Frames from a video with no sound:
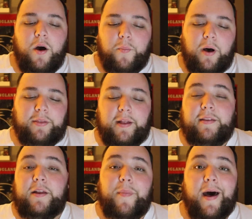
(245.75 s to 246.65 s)
But they
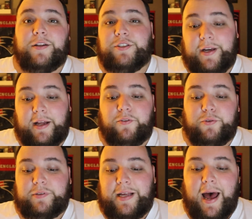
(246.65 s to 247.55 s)
did manage to get
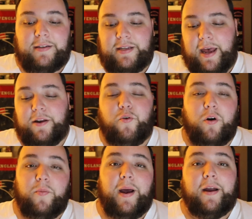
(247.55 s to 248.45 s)
2 sacks, 8
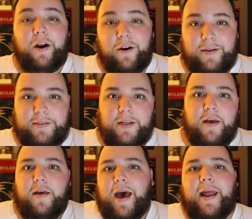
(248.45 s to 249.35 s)
quarterback hurries,
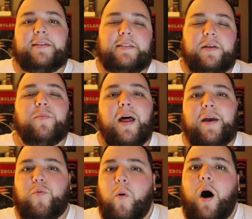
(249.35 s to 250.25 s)
and it seemed
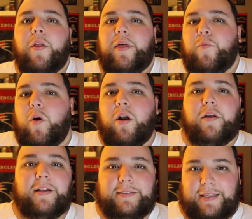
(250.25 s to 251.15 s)
like while they weren't
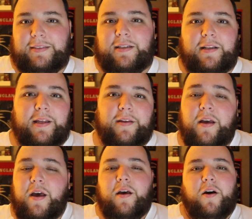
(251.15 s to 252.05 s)
consistently
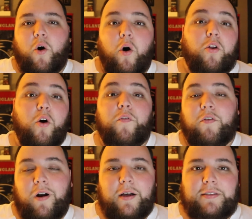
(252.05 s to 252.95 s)
all over
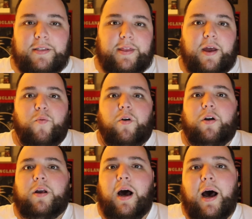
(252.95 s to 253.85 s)
Russ, they
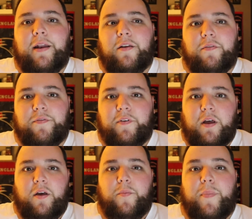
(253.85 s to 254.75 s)
were kind of
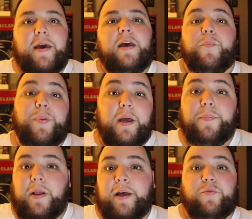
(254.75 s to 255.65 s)
making big
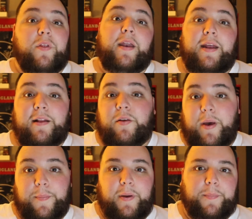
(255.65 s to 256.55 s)
plays when they needed to
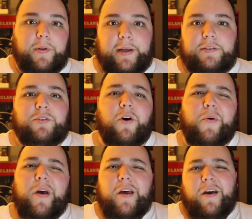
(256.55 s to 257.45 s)
make big plays.
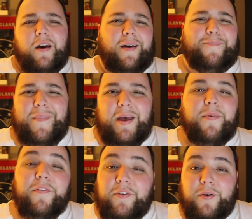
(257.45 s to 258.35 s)
So
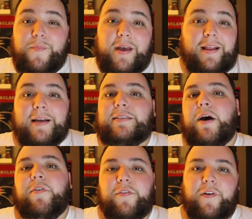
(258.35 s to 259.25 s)
maybe to me, like
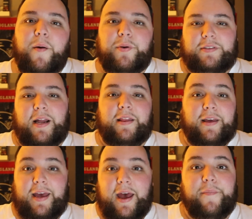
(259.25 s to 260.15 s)
75% of the
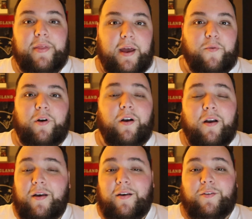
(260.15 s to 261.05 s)
game, they were
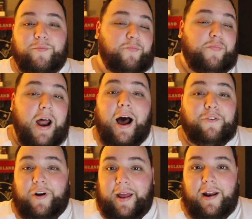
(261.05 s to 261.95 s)
not
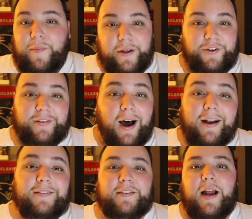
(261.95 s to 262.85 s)
great. I mean, just
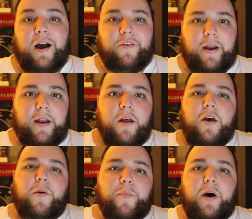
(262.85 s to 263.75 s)
honestly not great.
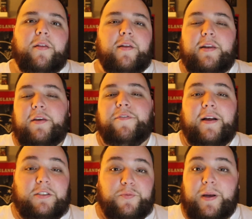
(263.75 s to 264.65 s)
But the
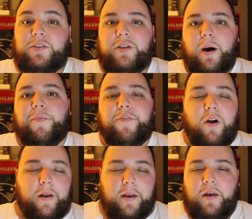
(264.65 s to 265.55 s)
defense, especially up
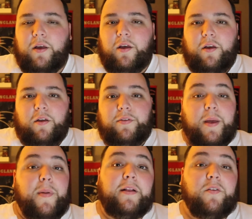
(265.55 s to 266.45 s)
front,
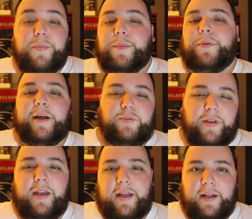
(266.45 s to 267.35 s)
they made some big plays when
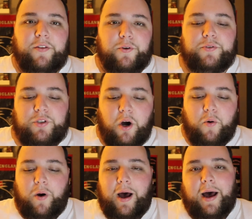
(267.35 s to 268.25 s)
they needed to,
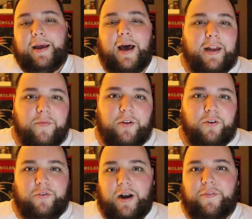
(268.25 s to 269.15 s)
so I got to give them a
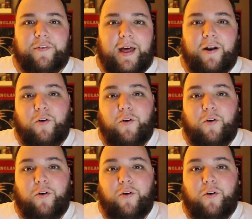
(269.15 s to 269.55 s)
little credit for that.